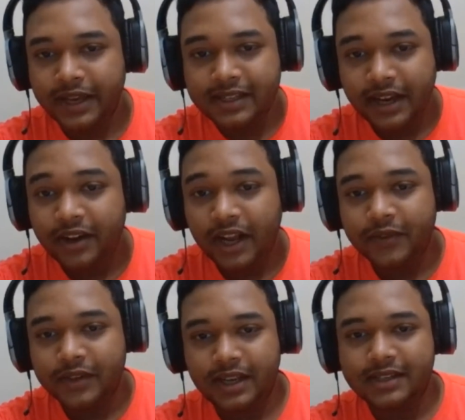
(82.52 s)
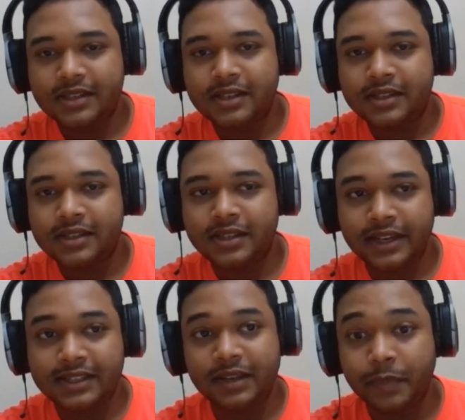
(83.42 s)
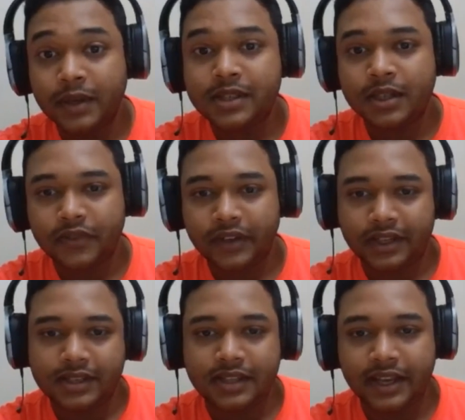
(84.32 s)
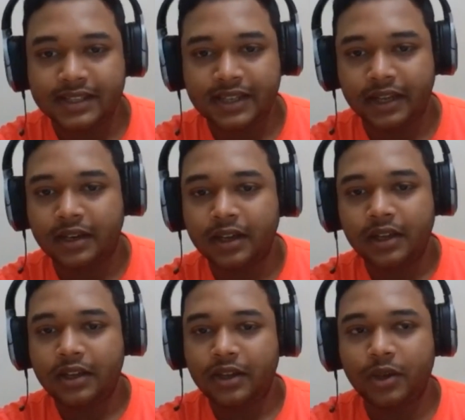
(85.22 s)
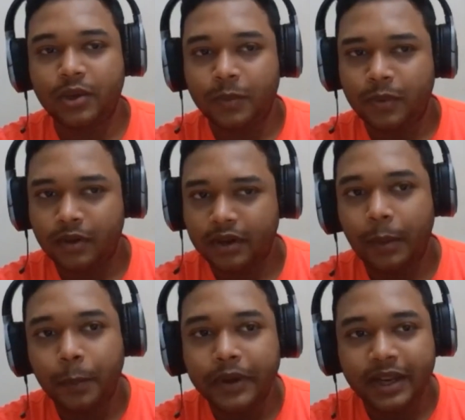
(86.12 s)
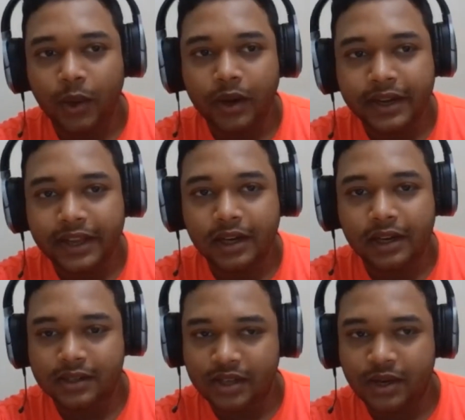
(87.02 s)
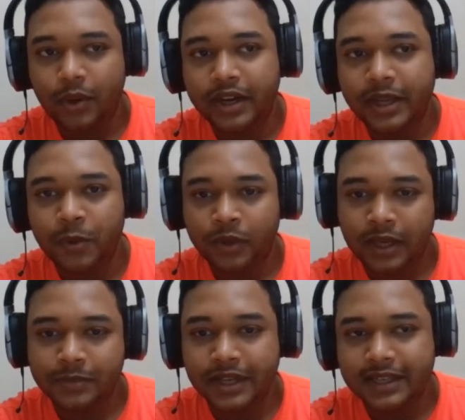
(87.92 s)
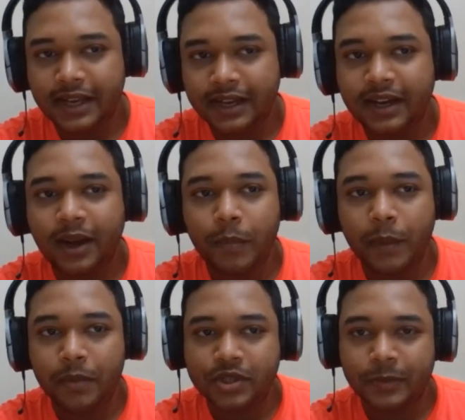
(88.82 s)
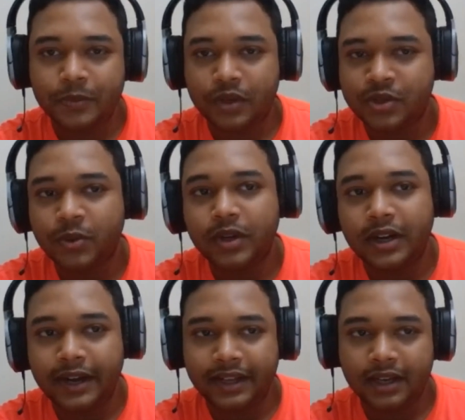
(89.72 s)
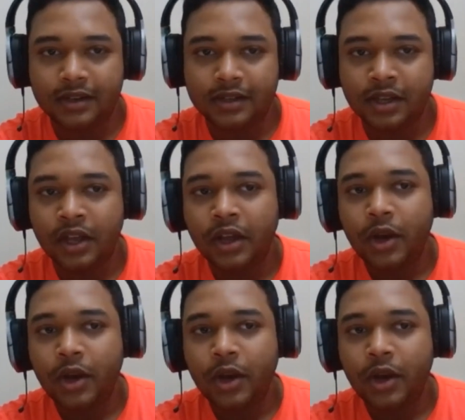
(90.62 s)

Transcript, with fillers: Things like driver's licenses, things like birth certificates, things like, you know, company loyalty cards and loyalty programs, things like club memberships or student ID cards.